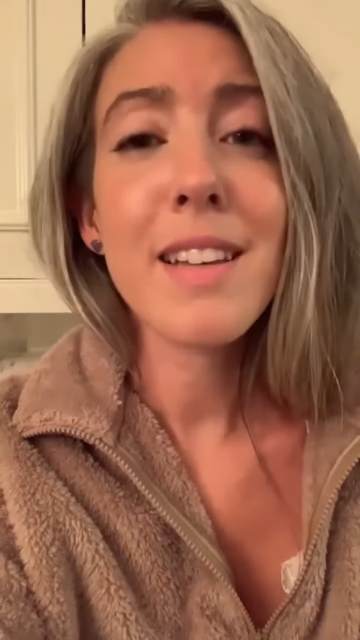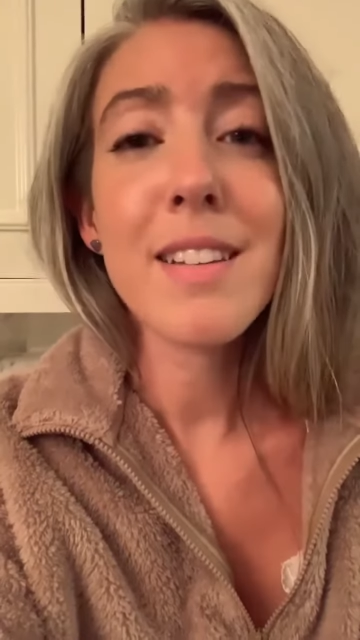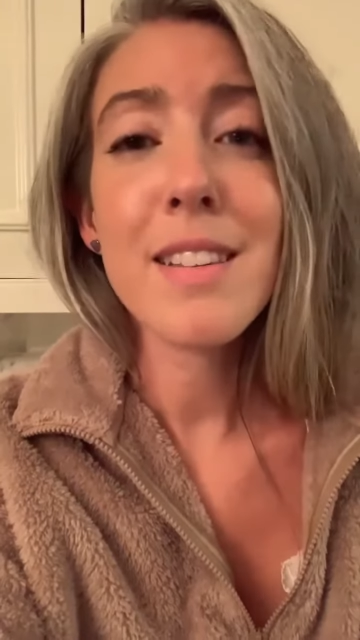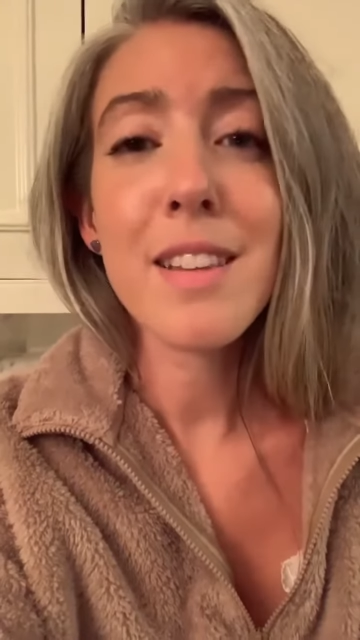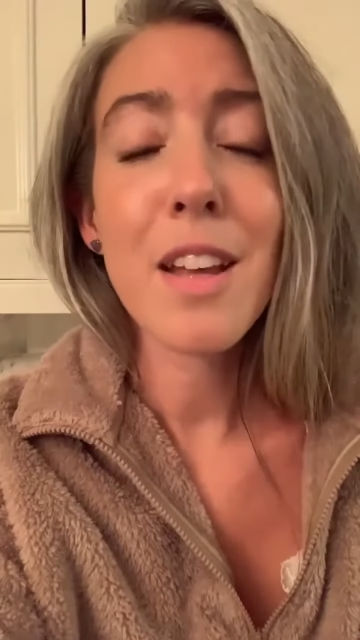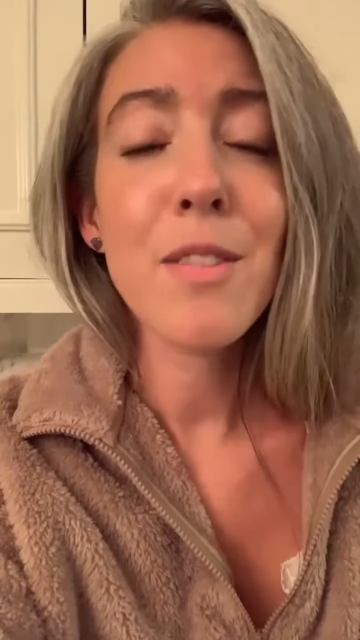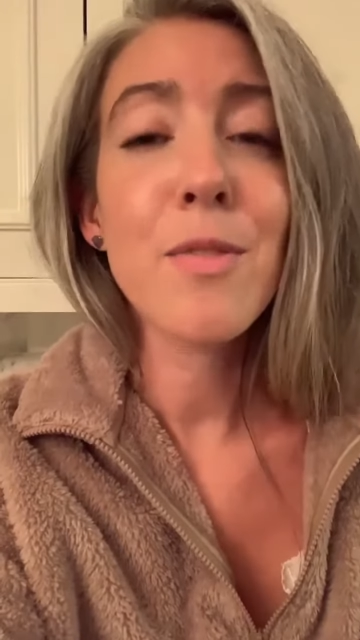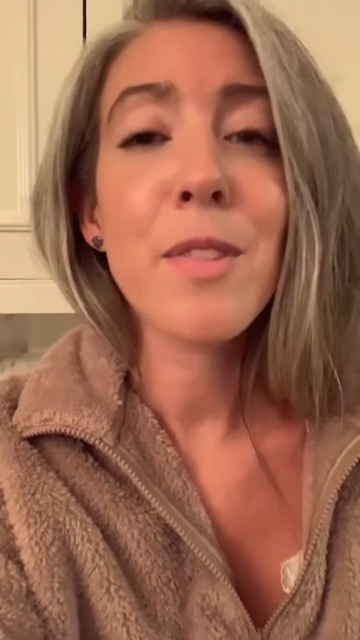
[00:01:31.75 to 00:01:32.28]

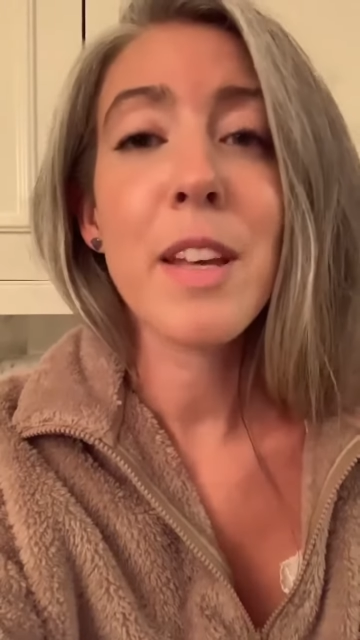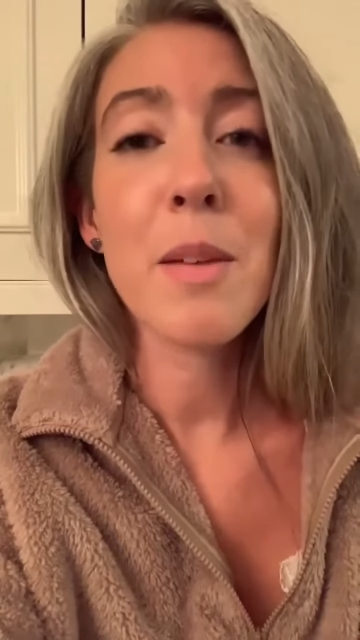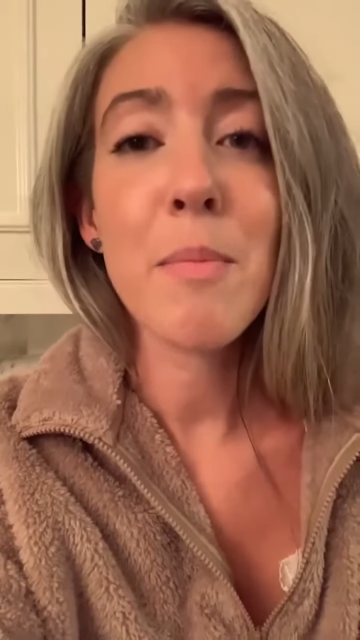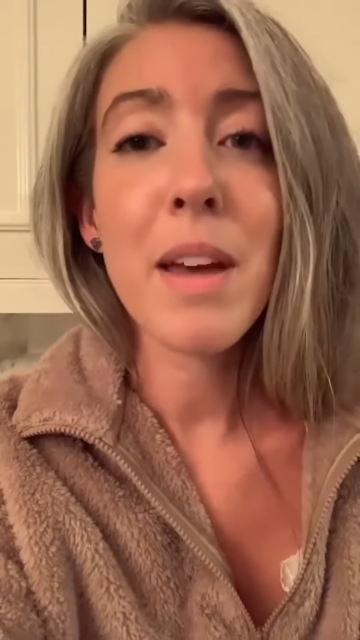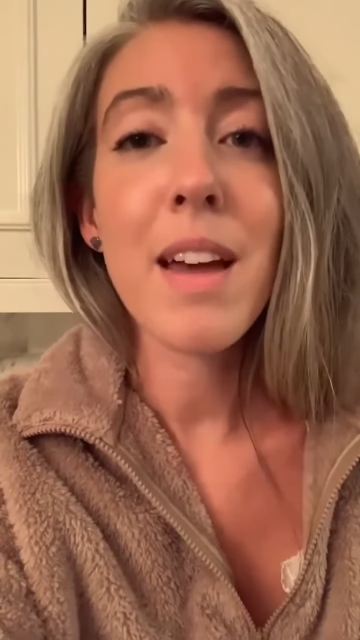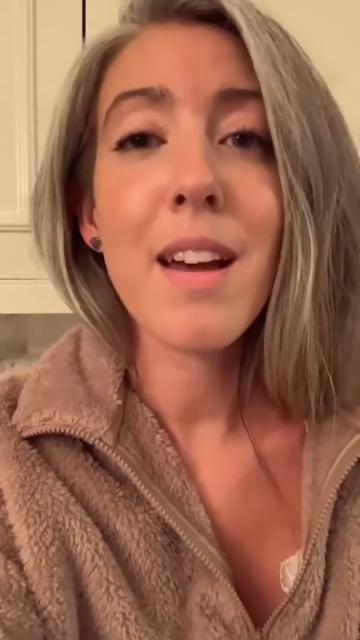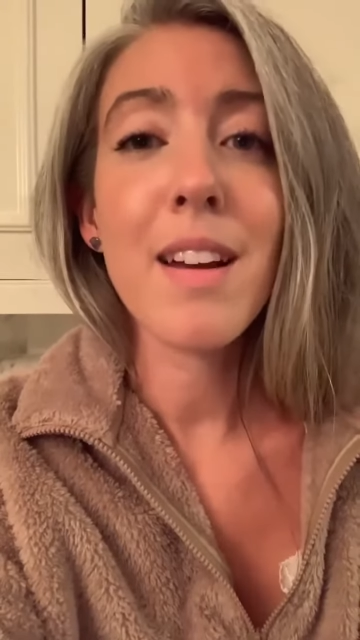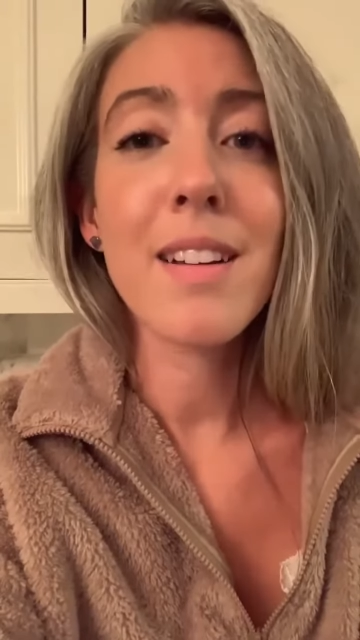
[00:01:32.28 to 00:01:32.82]
lovely
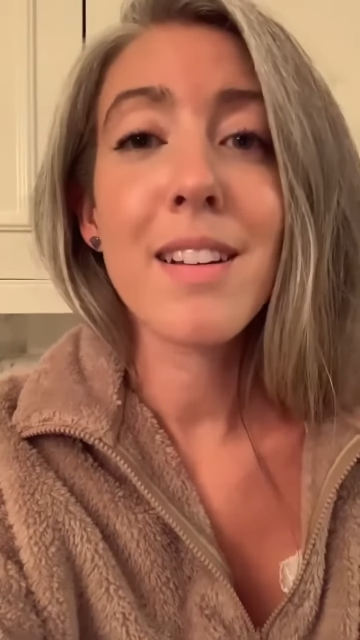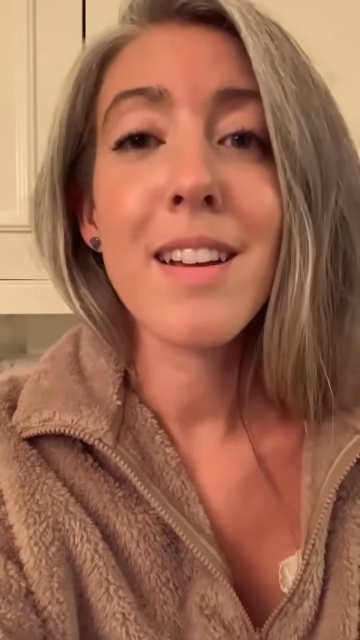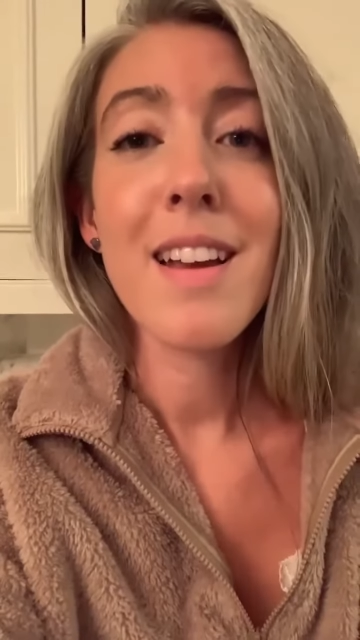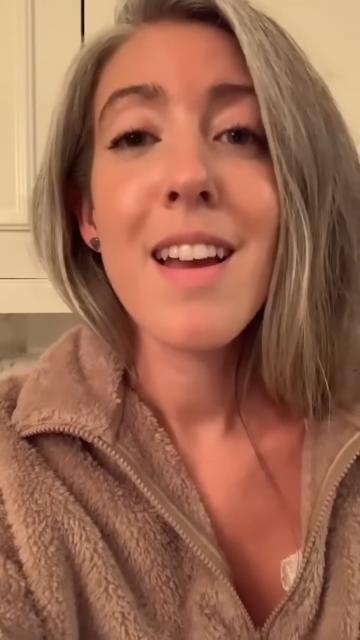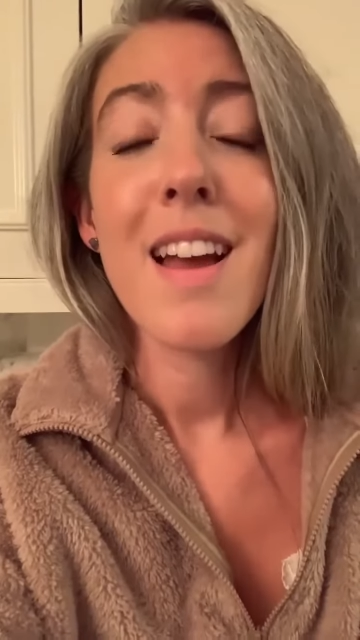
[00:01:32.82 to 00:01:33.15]
man